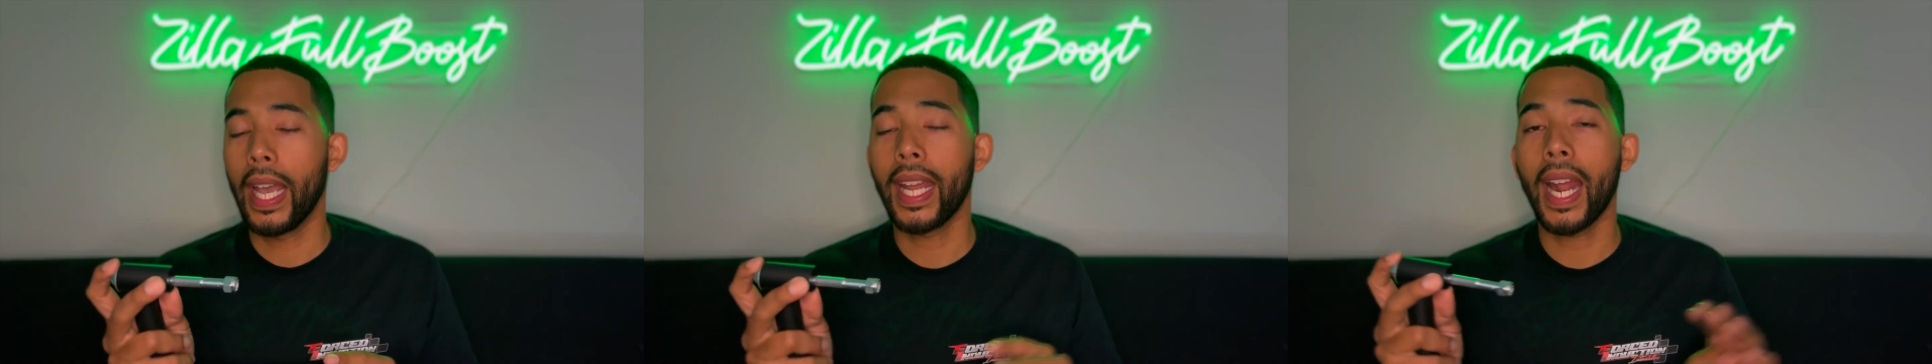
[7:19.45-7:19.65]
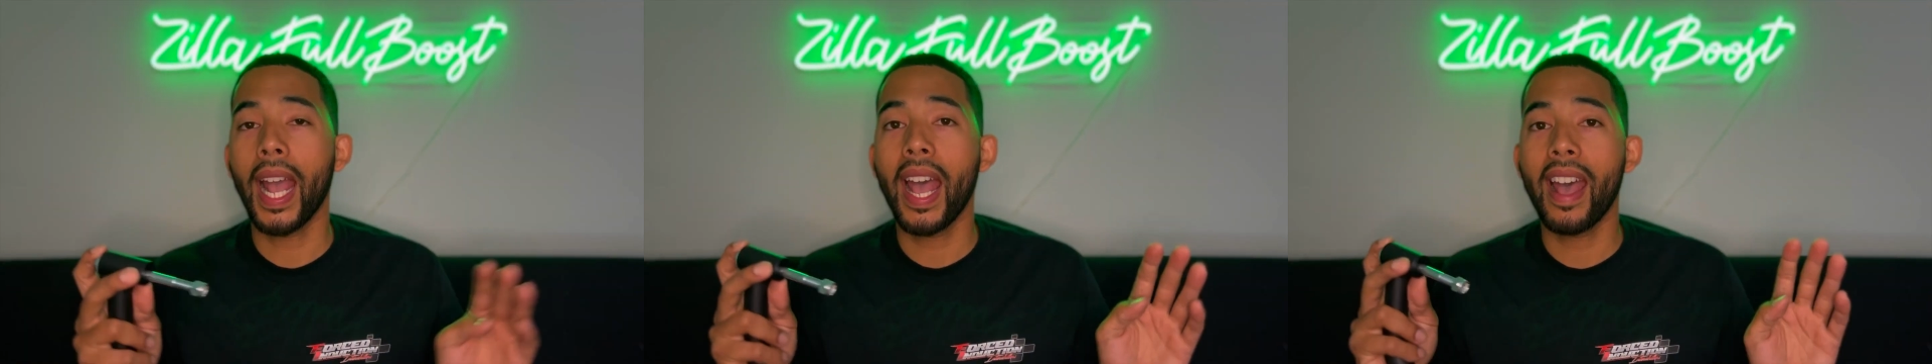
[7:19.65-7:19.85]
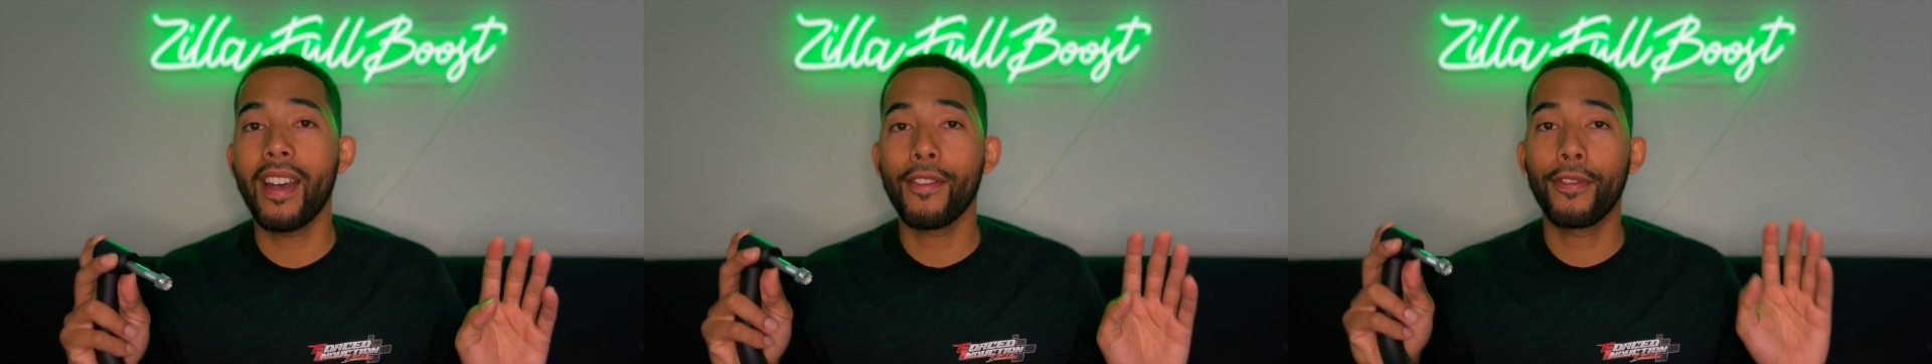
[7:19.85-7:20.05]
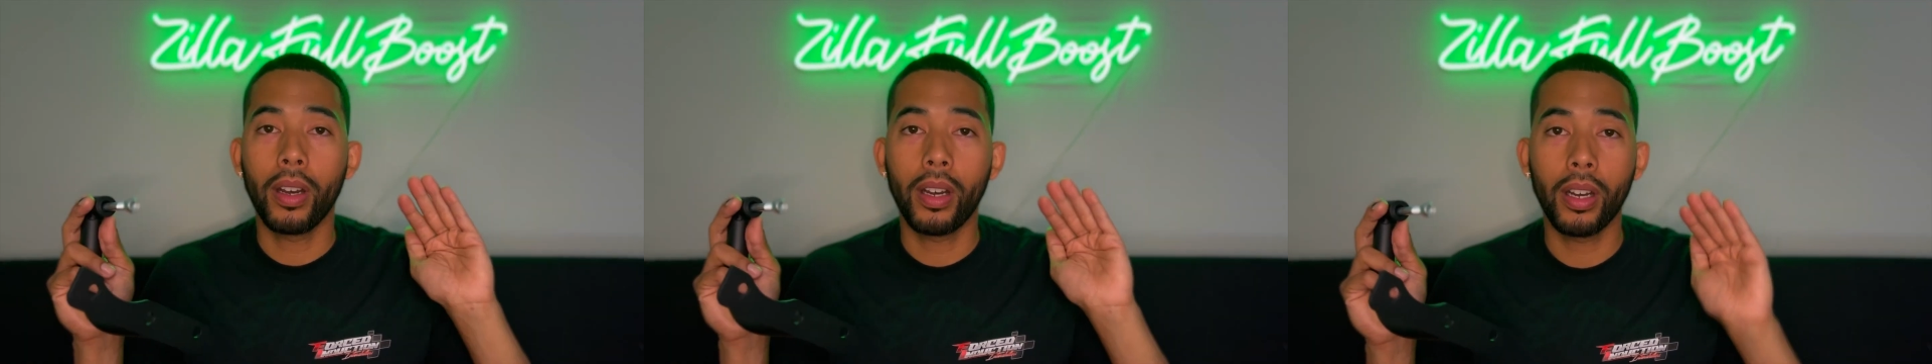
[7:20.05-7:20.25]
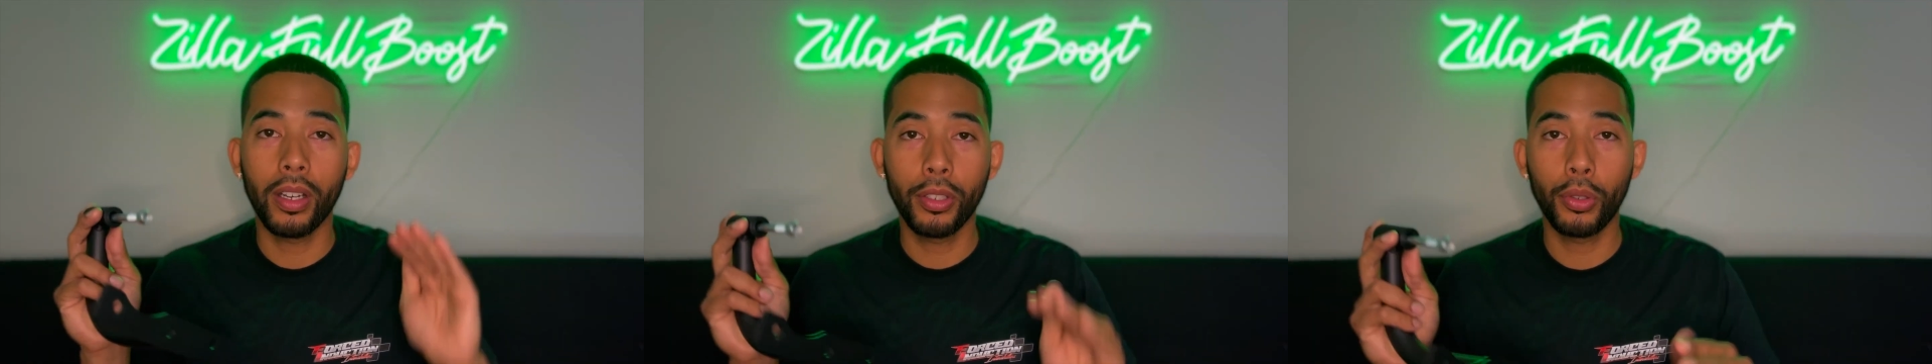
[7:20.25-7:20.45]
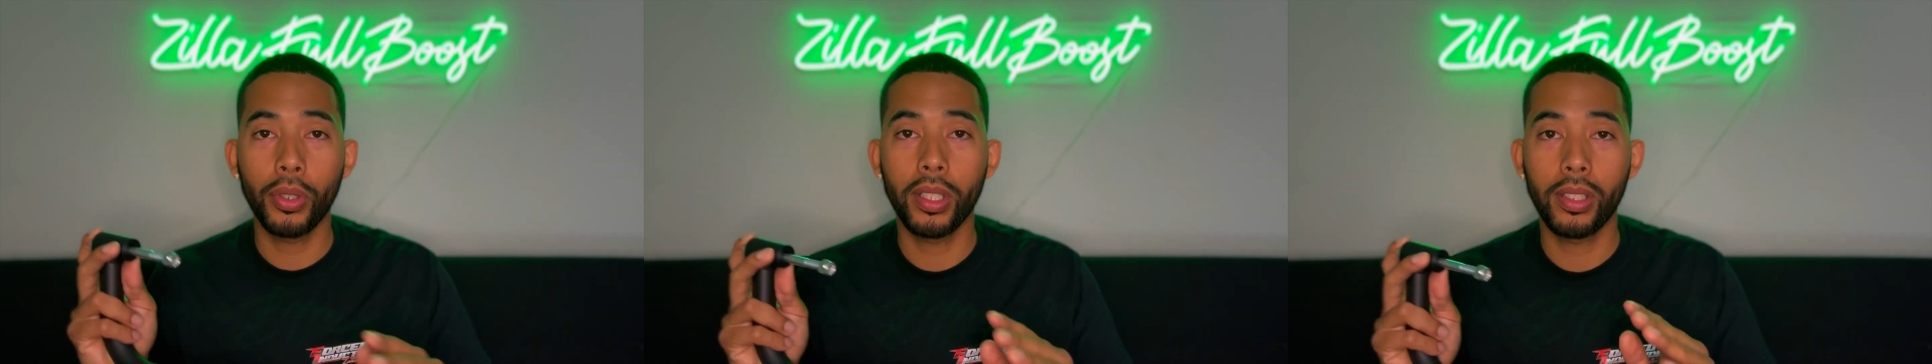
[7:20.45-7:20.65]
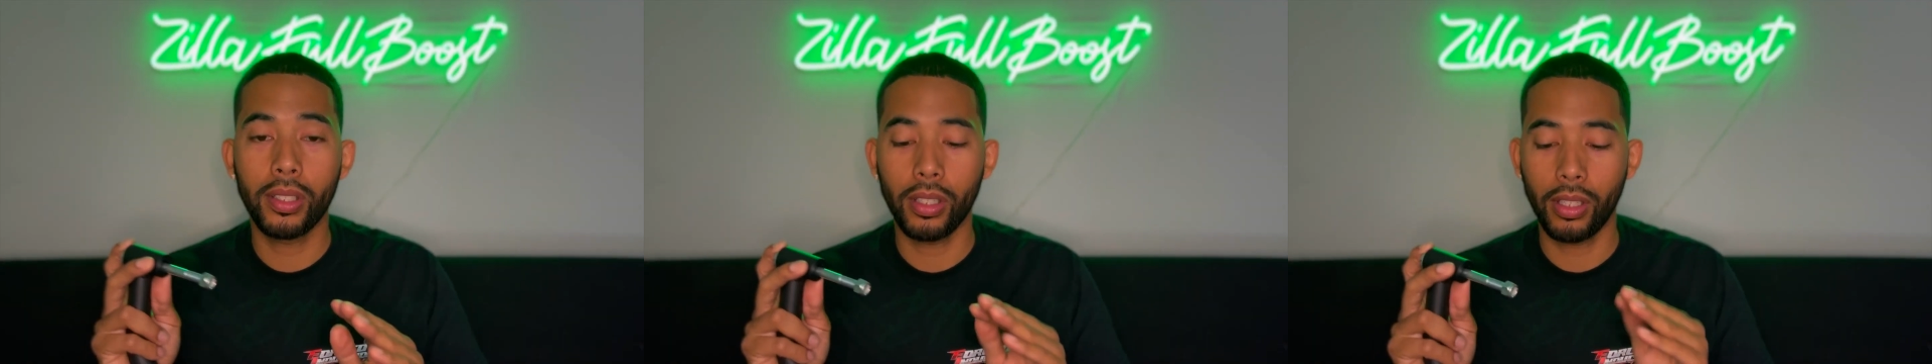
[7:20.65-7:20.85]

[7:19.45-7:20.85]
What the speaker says: and I have hundreds